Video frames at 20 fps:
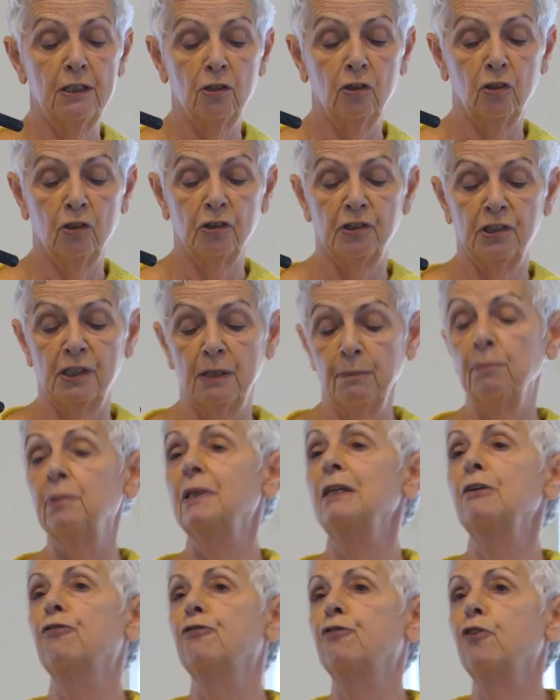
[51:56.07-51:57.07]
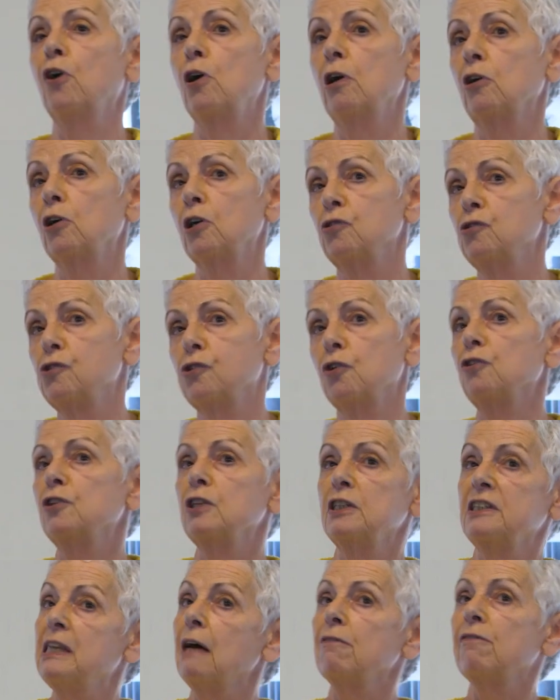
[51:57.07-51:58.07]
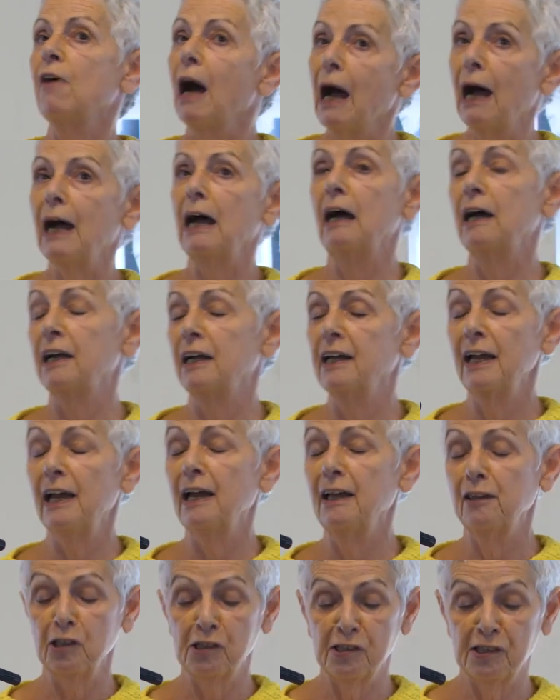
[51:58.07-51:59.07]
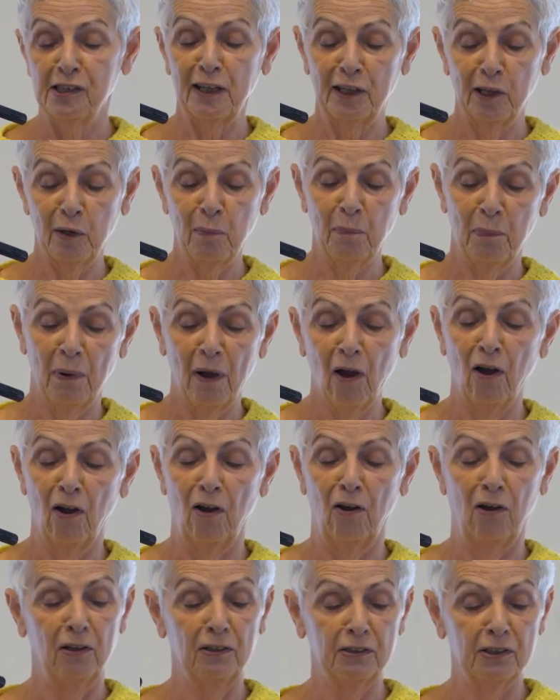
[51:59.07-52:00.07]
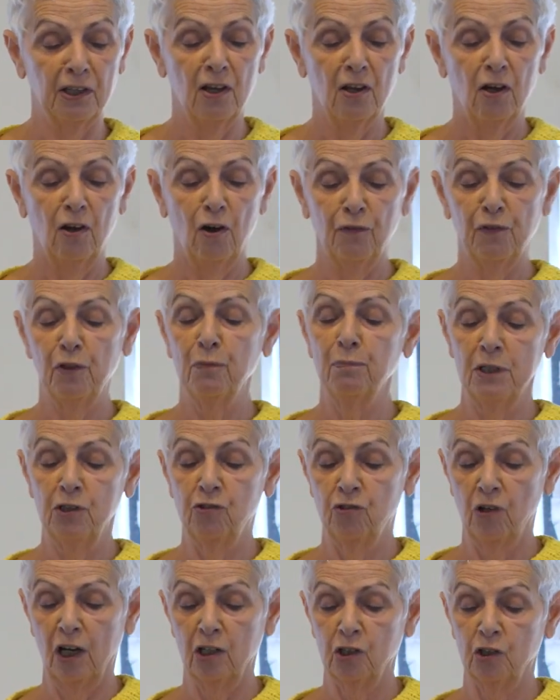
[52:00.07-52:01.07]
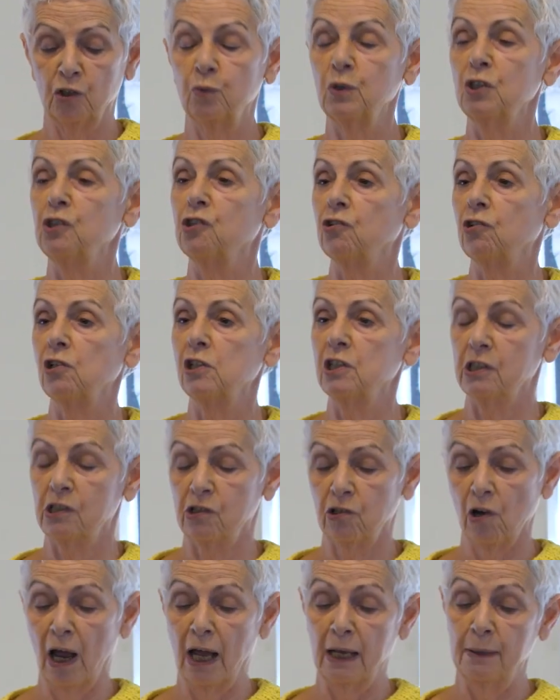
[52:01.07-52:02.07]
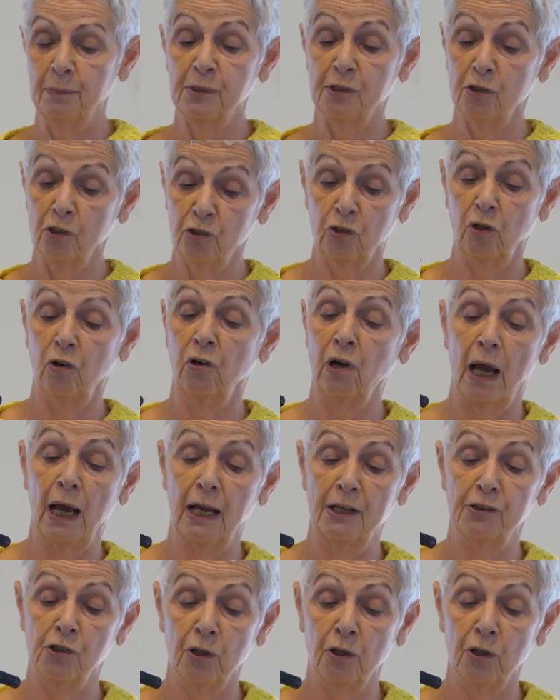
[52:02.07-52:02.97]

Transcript: did not simply focus on the Davar affair, the second part of the Midrash, which prescribes the Torah